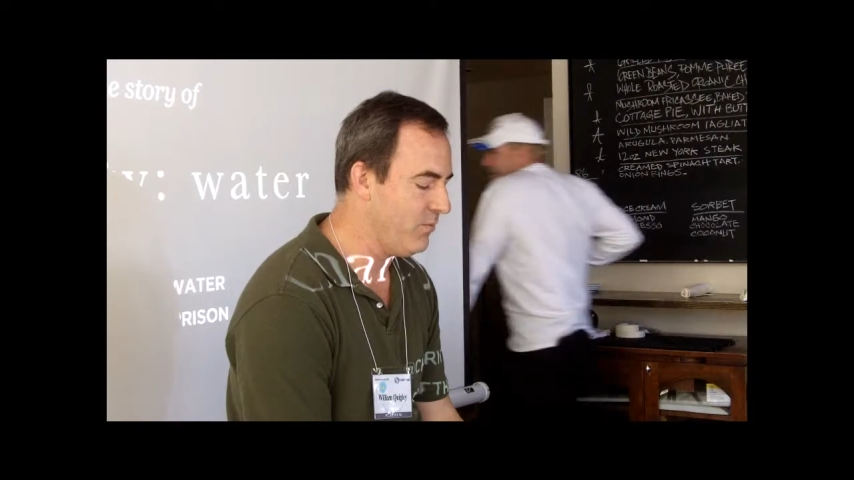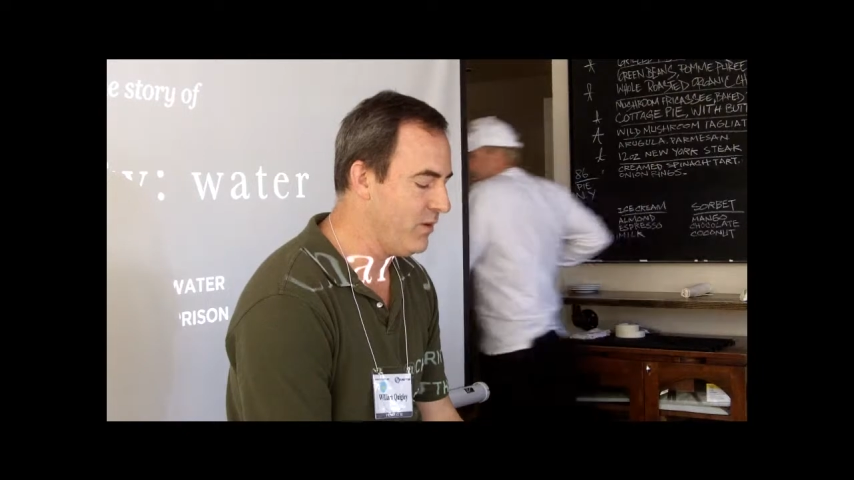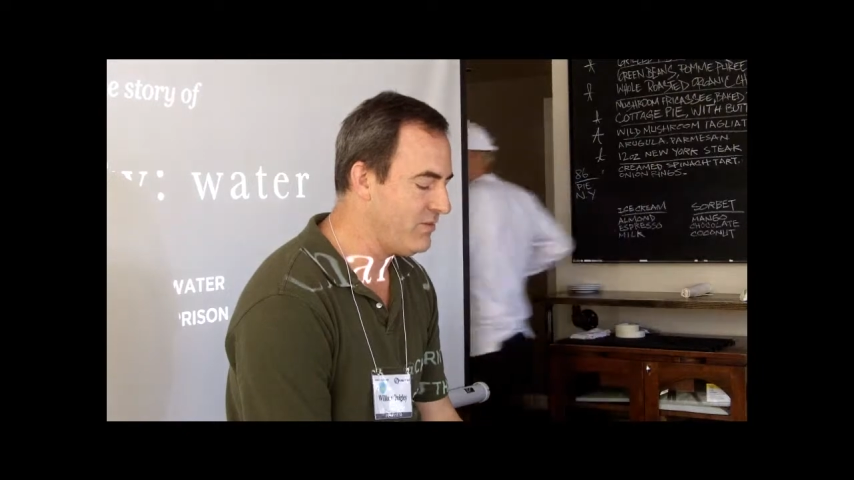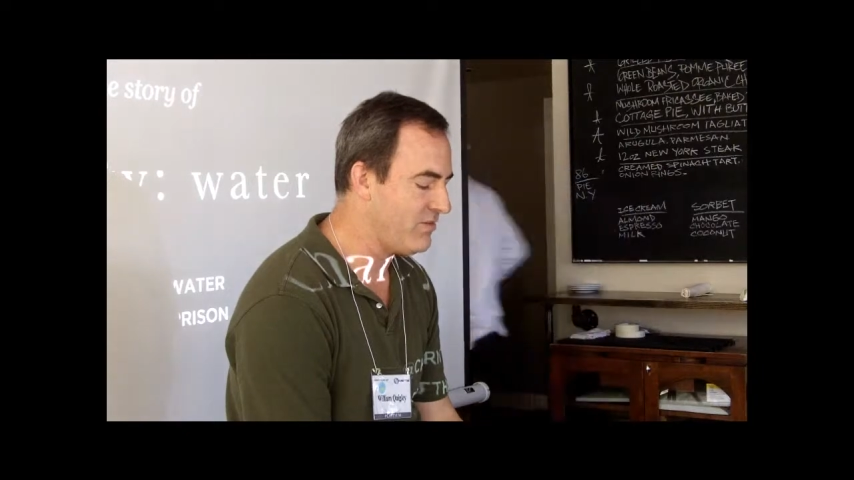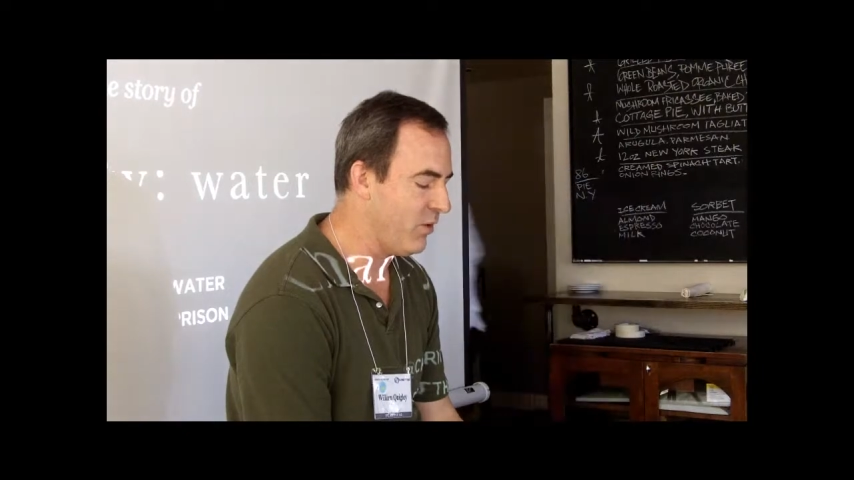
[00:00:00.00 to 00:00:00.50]

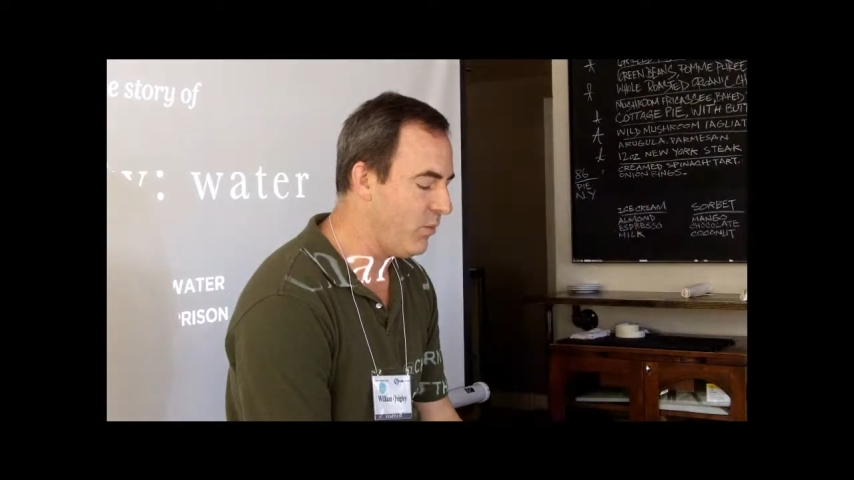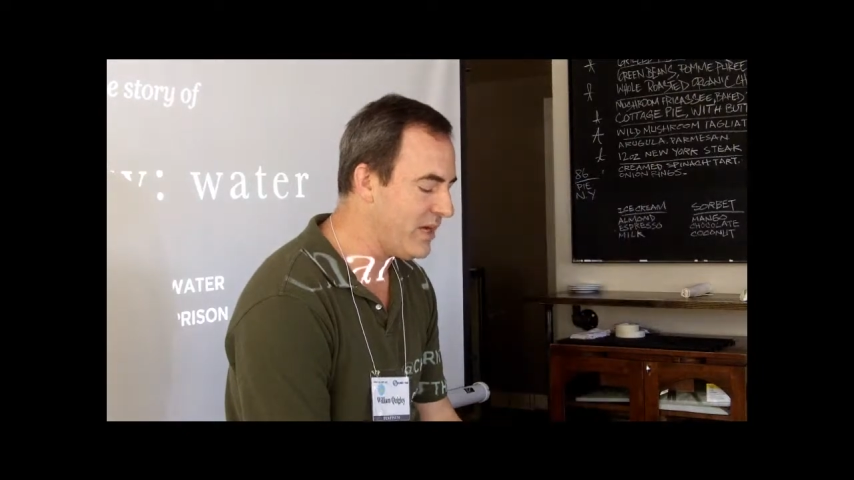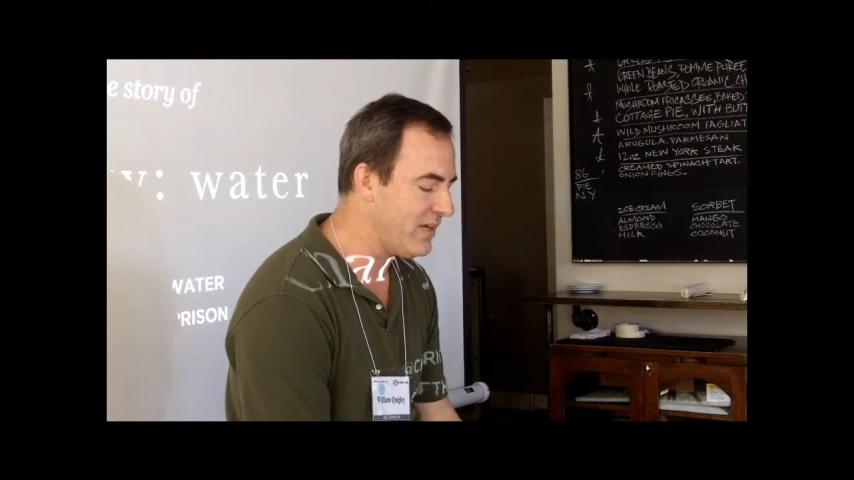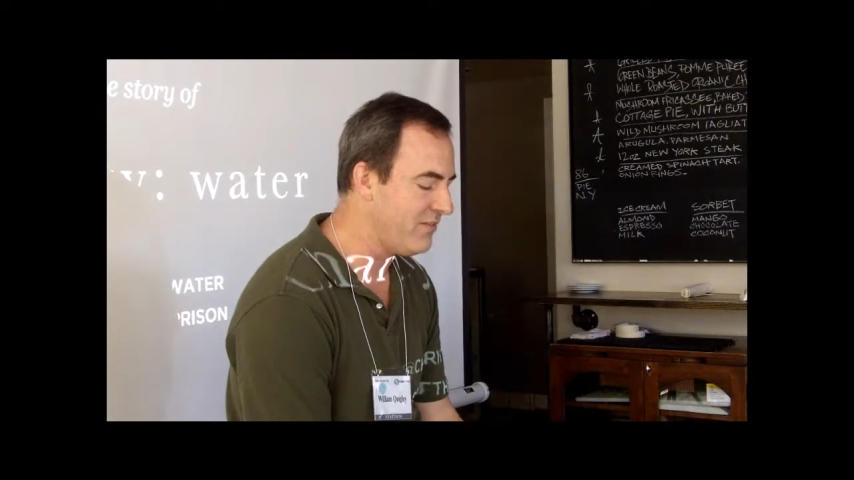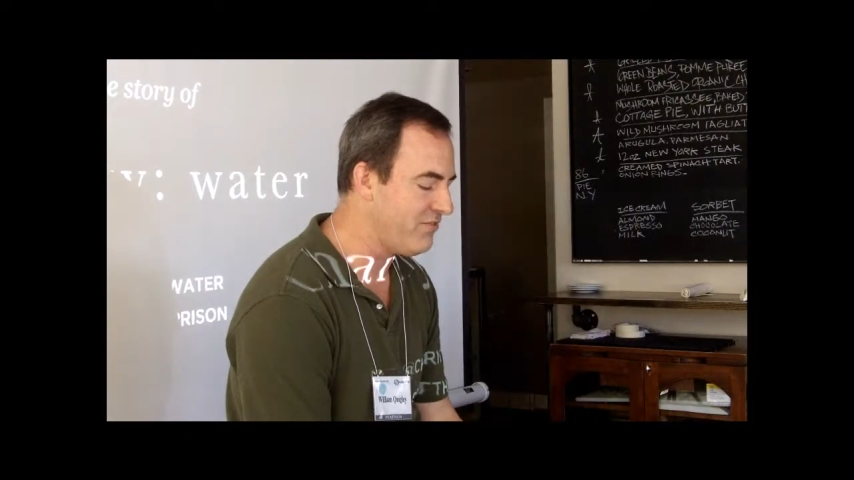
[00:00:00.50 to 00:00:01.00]
it was the
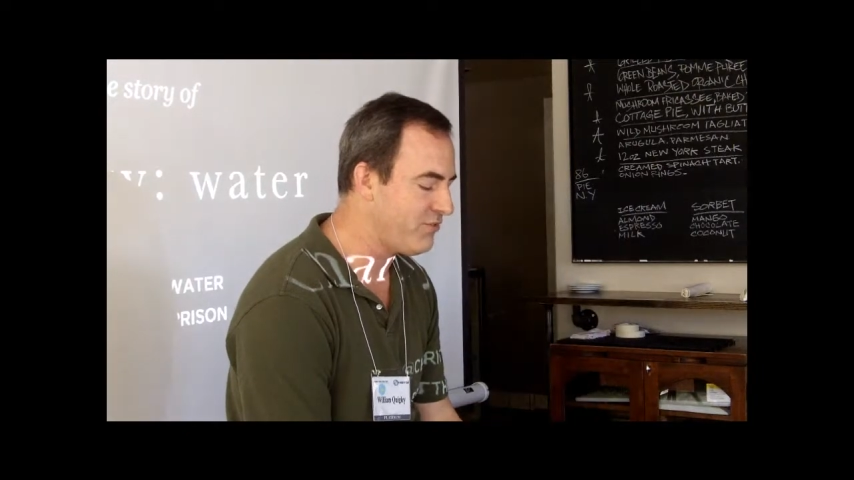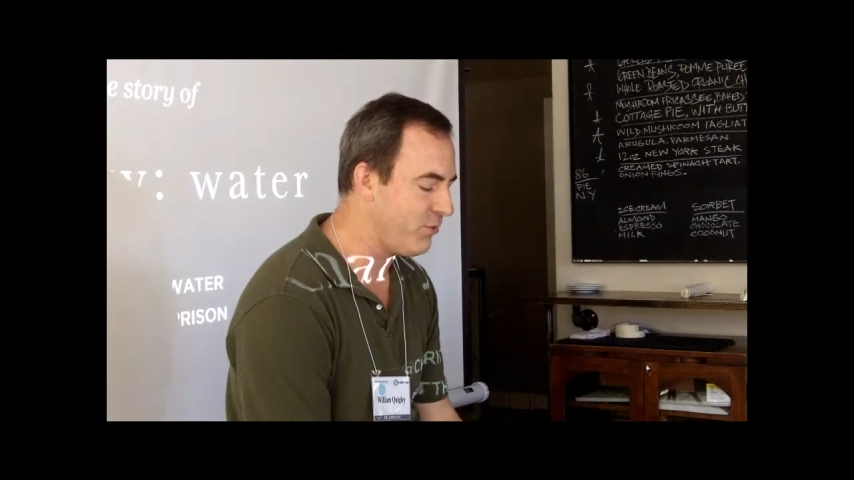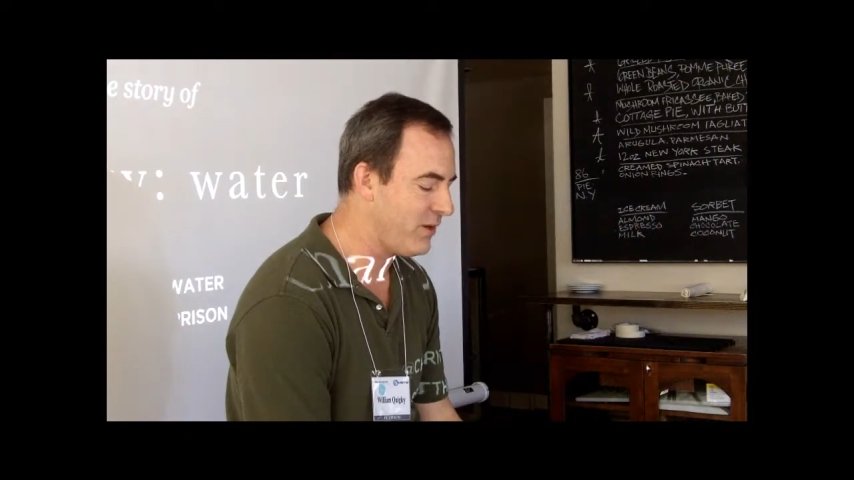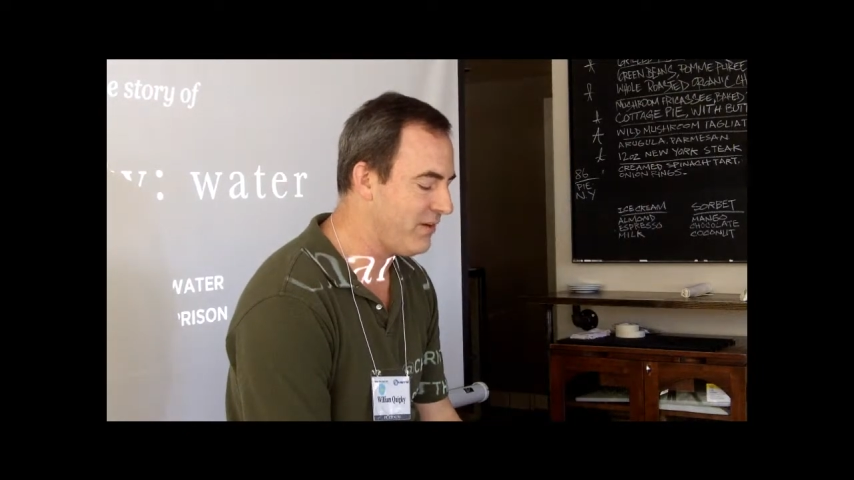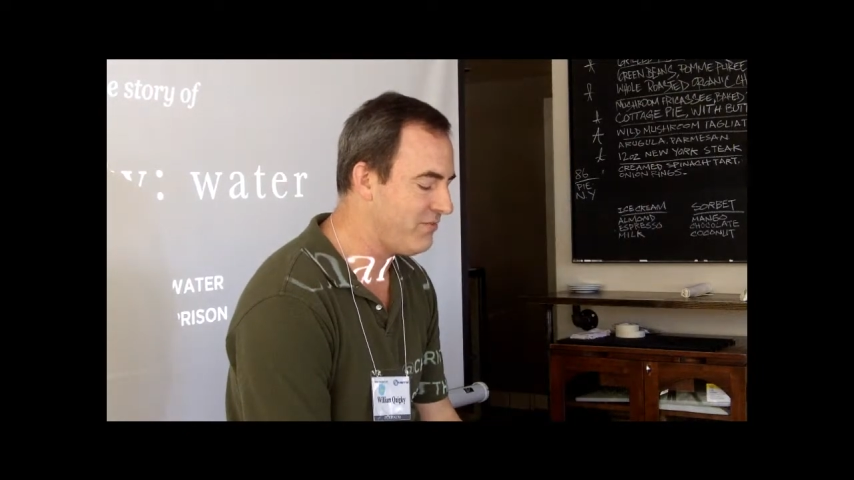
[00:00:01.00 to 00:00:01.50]
week of
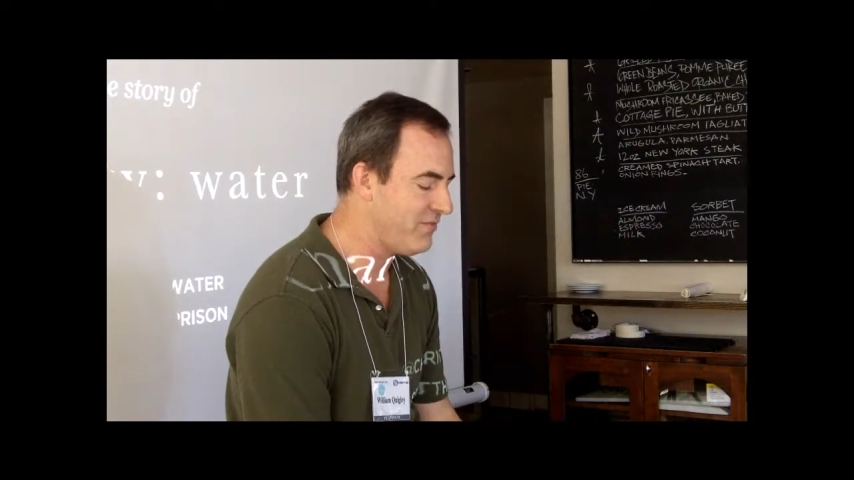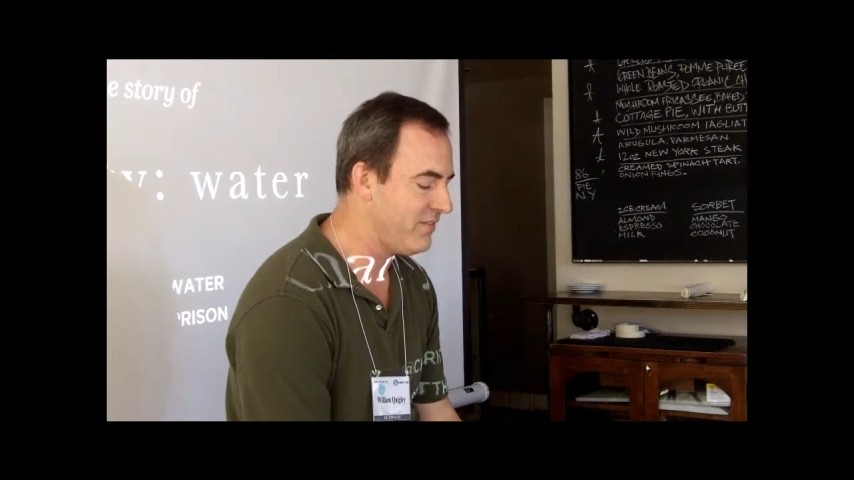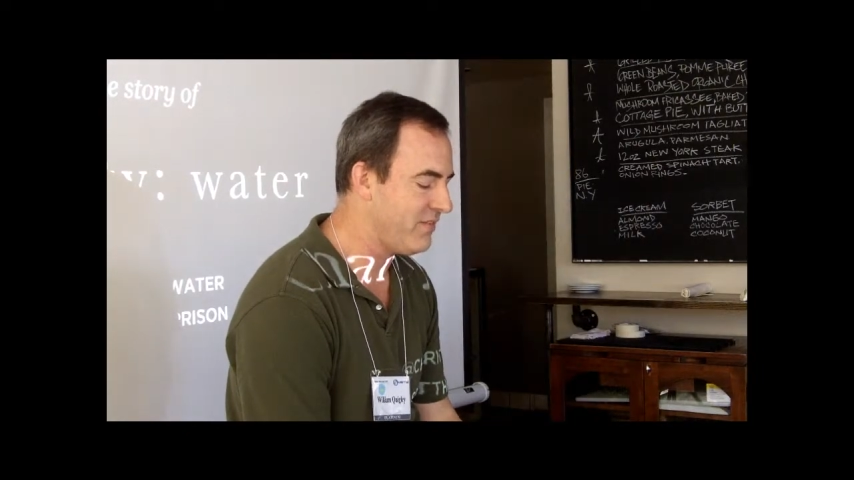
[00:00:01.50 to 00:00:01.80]
sort of